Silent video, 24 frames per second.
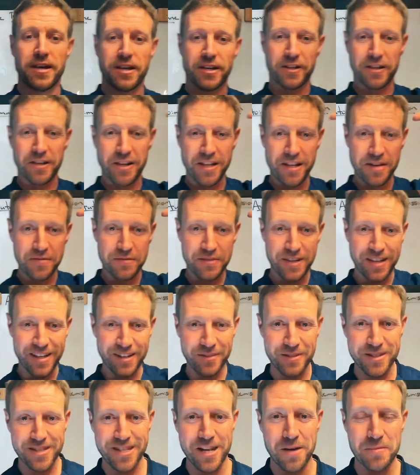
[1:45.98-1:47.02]
Good evening.
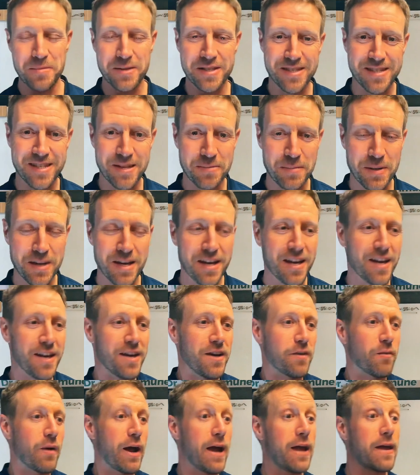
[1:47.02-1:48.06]
What's up, Mississippi?
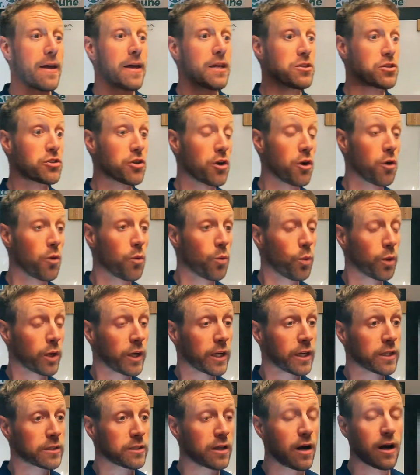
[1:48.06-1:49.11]
Right? And so we're
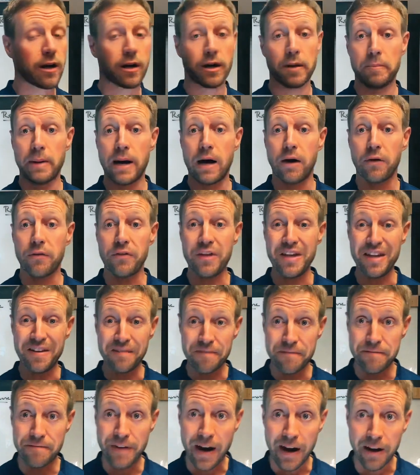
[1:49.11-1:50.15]
going to talk about the
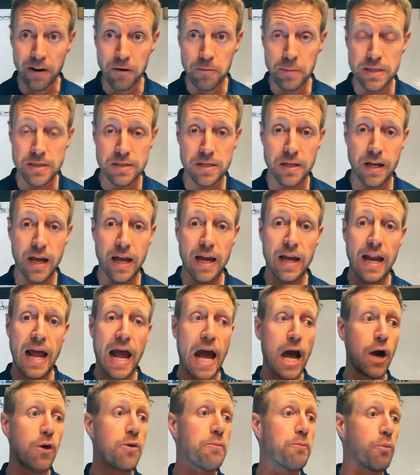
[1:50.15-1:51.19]
environment tonight and
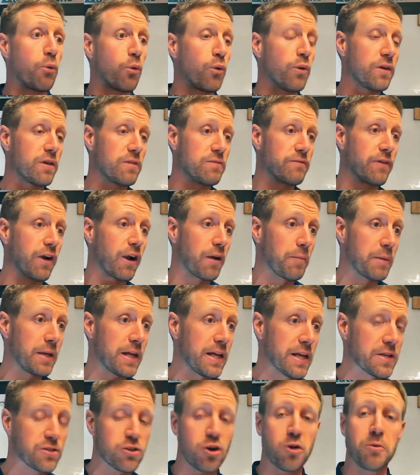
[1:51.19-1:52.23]
how important the environment
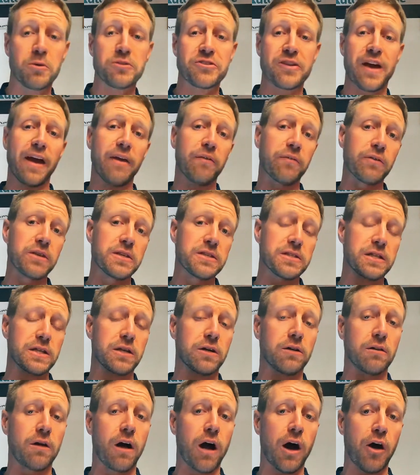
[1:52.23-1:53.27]
is. Almost every
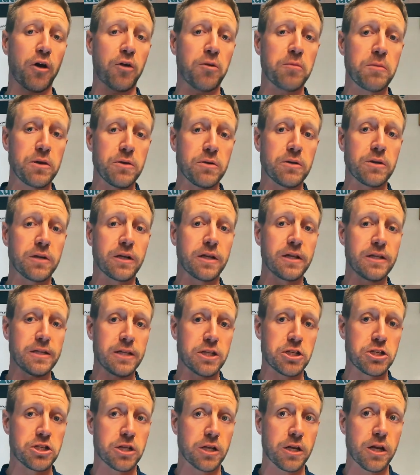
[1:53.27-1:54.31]
single autoimmune
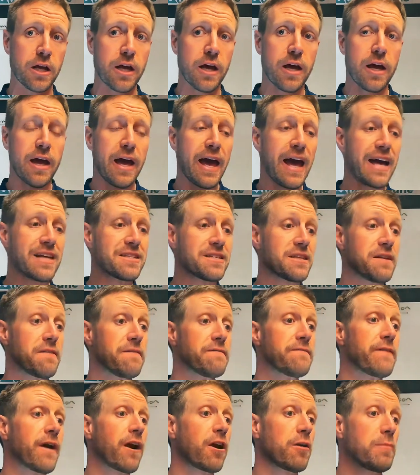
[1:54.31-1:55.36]
condition has an
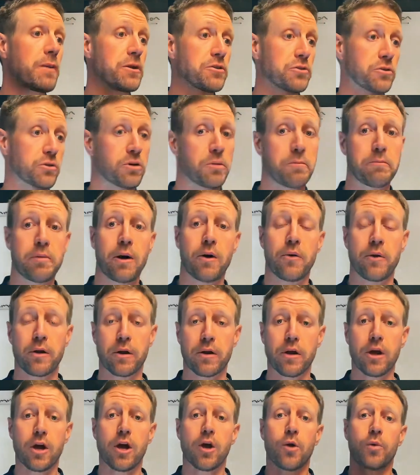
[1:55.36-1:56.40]
environmental component.
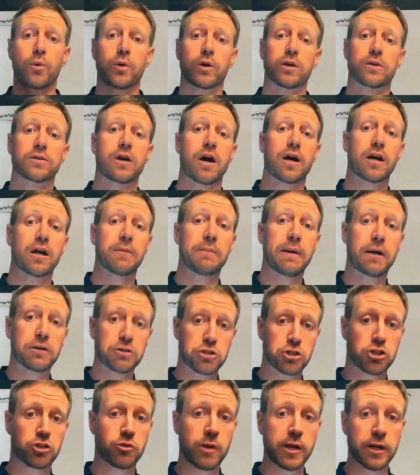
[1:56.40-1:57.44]
We're going to talk about
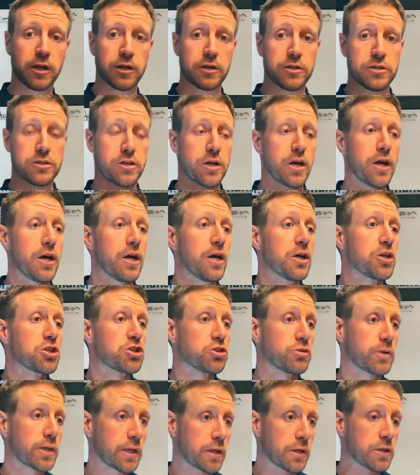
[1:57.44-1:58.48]
triggers.
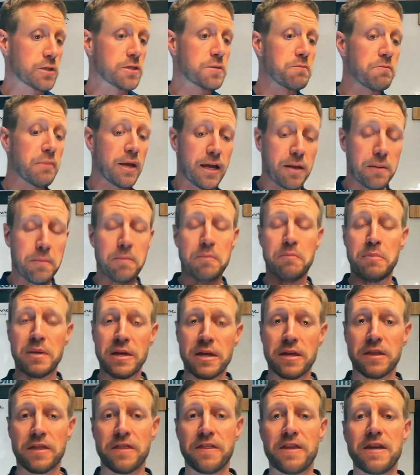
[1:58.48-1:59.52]
Triggers may
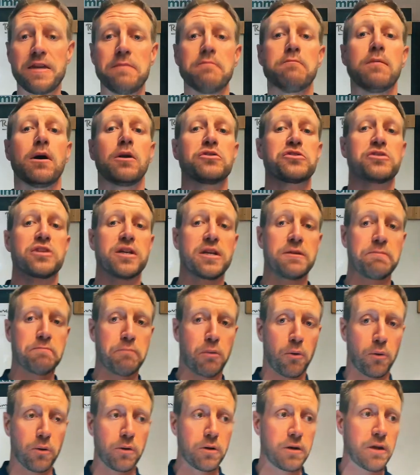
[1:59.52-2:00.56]
be the most
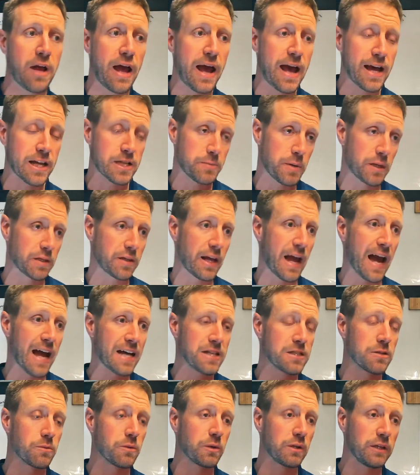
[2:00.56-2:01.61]
important aspect
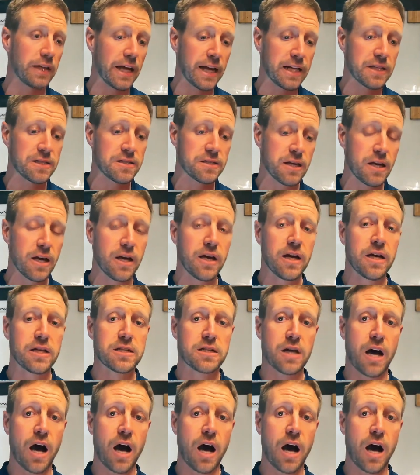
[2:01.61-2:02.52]
as it relates to